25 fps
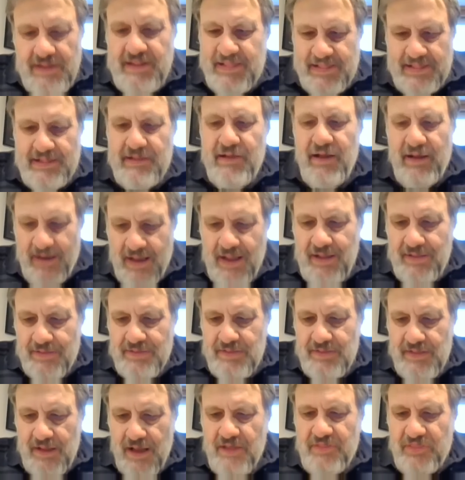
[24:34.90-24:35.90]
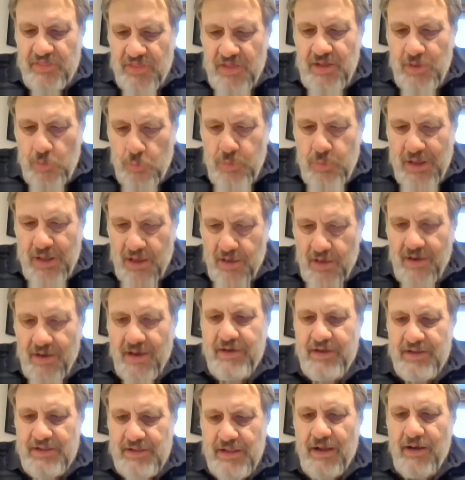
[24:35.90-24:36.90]
it's rent. I think we are
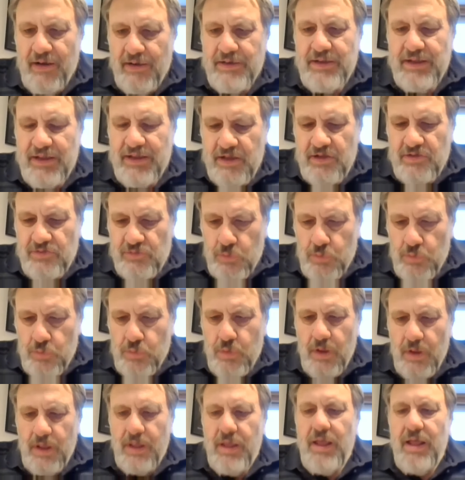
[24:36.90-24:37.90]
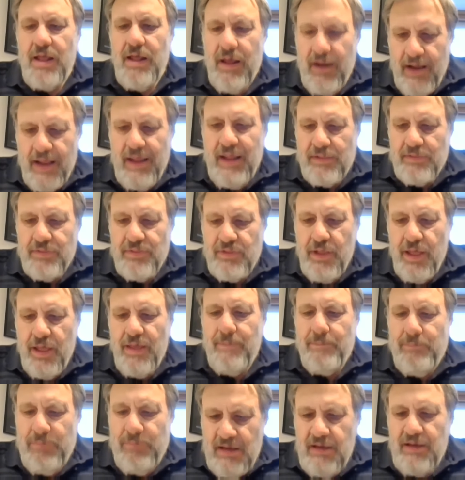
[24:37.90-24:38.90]
returning to rent.
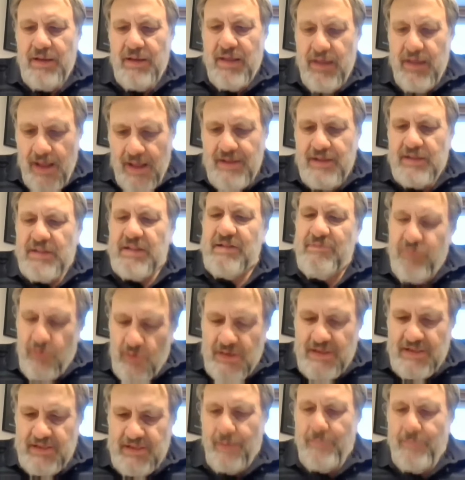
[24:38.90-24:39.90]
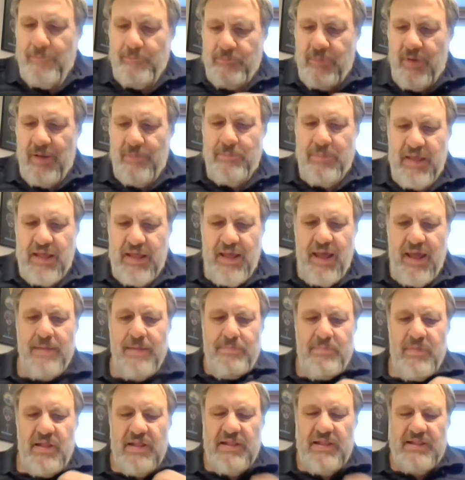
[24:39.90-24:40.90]
Bill Gates, for example,
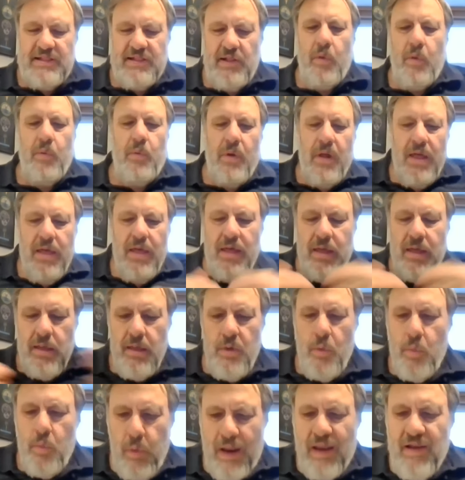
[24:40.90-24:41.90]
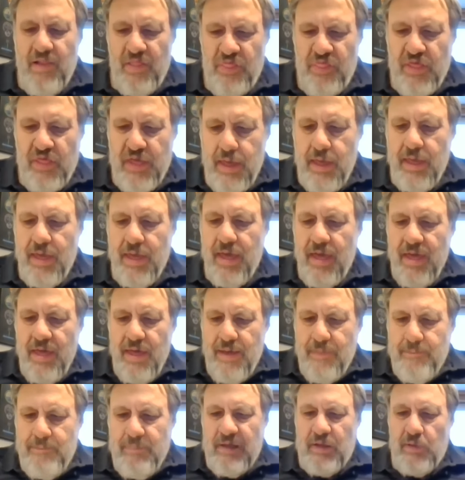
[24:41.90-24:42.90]
became so wealthy
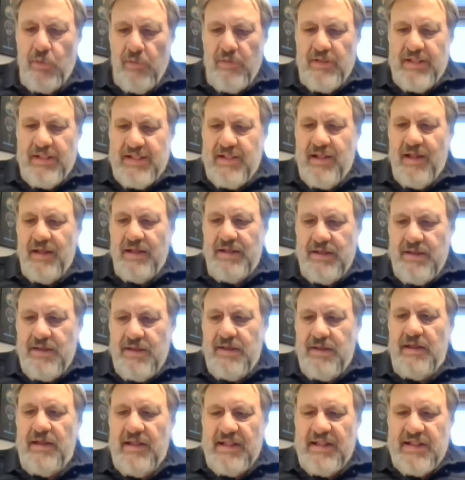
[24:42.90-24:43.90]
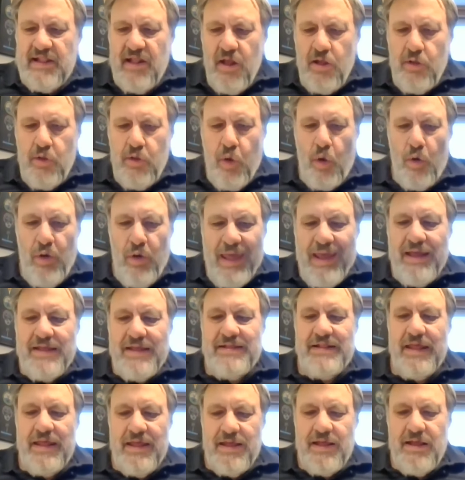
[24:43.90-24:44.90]
because he is
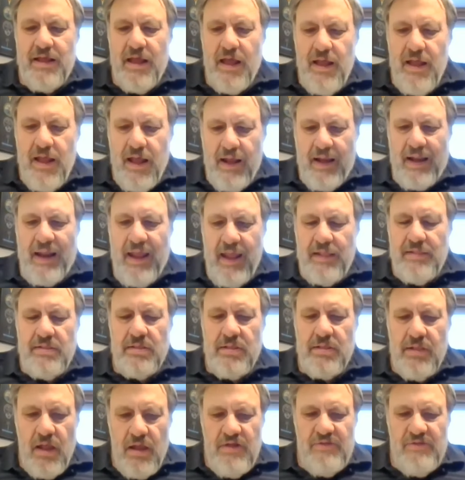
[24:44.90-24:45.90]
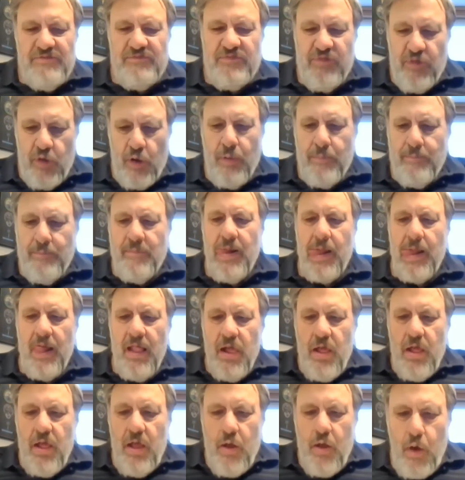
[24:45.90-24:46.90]
collecting rent from
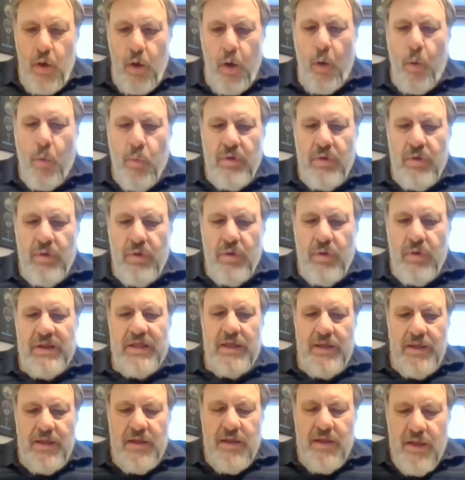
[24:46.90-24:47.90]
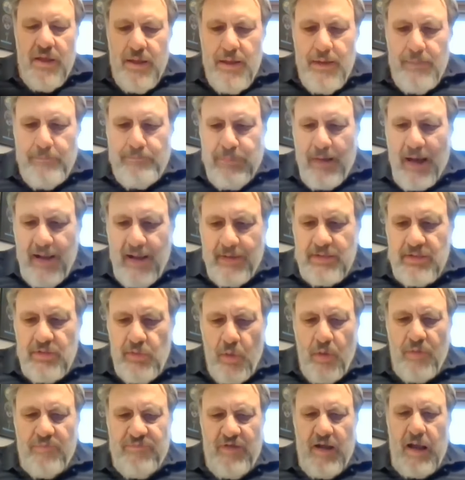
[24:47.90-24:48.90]
owning part
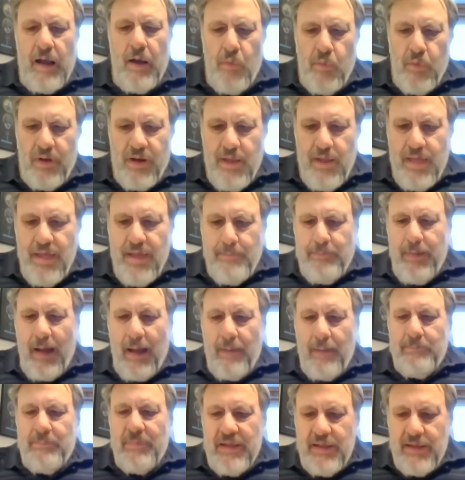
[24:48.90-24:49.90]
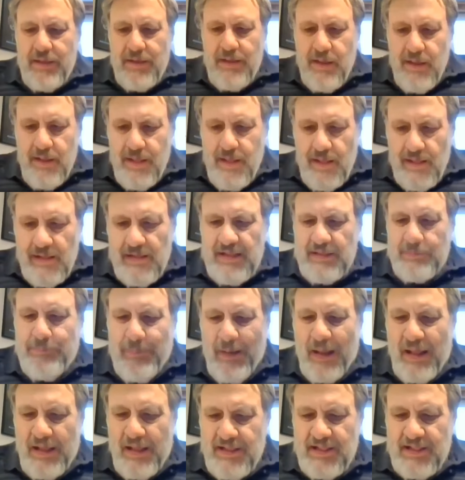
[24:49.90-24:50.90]
of our public
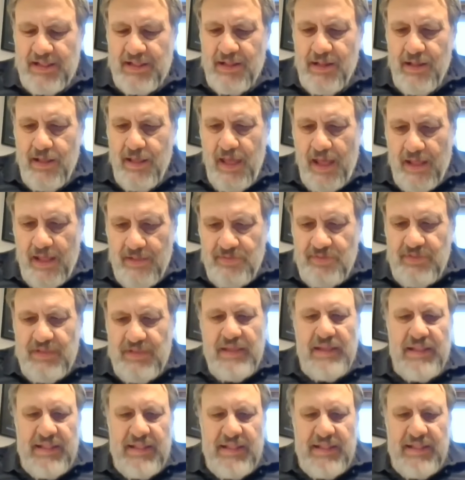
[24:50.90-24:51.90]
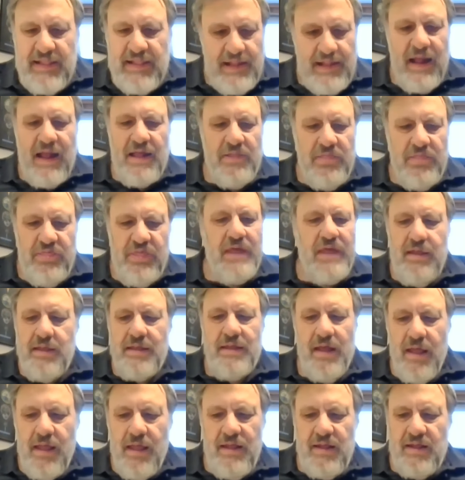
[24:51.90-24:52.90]
space. And this, I
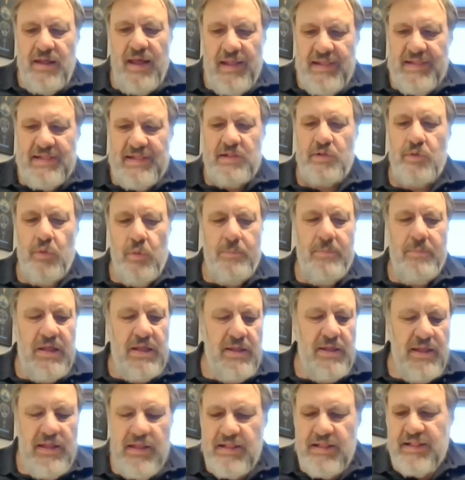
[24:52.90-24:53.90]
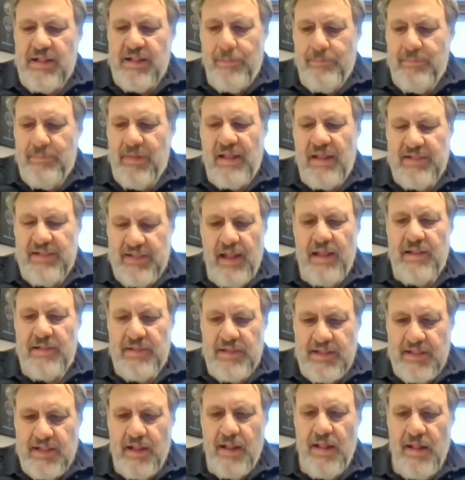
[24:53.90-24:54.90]
think, has to be in some
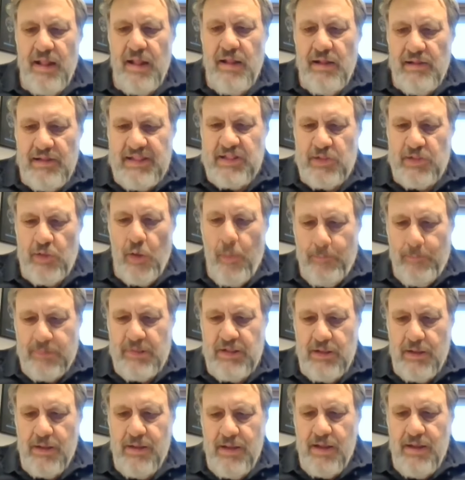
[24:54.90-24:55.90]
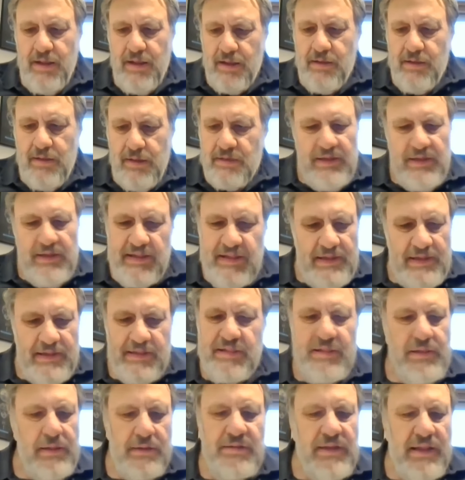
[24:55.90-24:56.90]
sense stopped. this
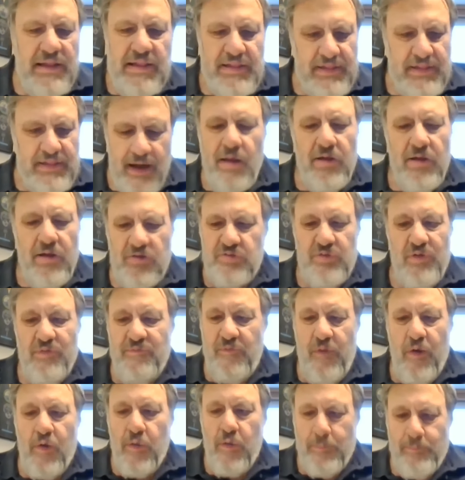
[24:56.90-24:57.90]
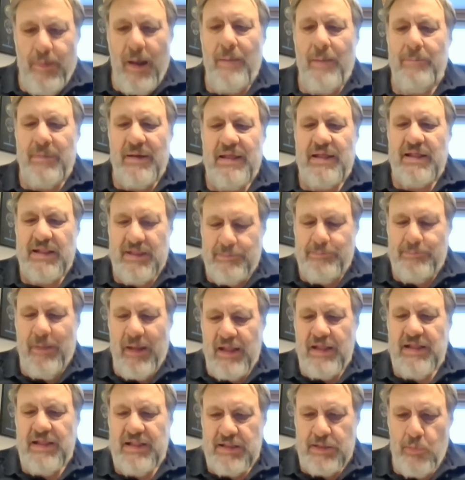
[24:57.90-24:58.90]
is the destruction of our public
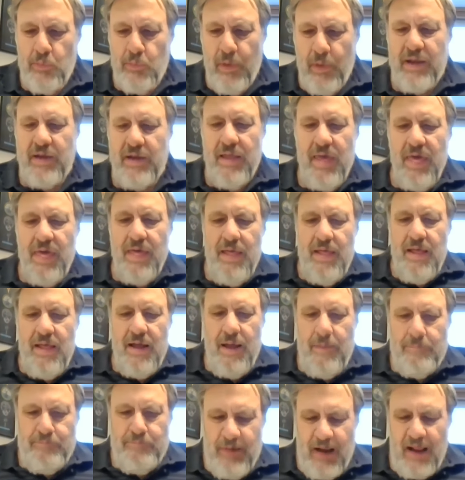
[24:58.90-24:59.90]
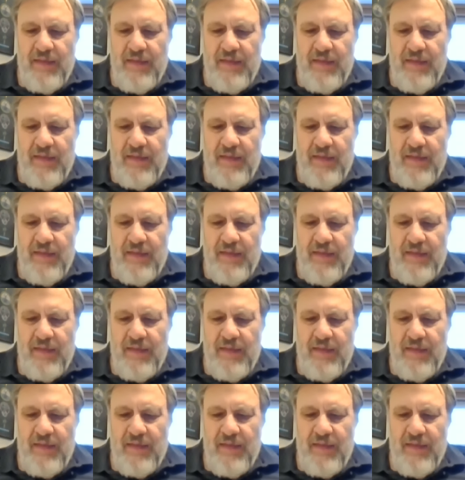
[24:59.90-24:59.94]
space when a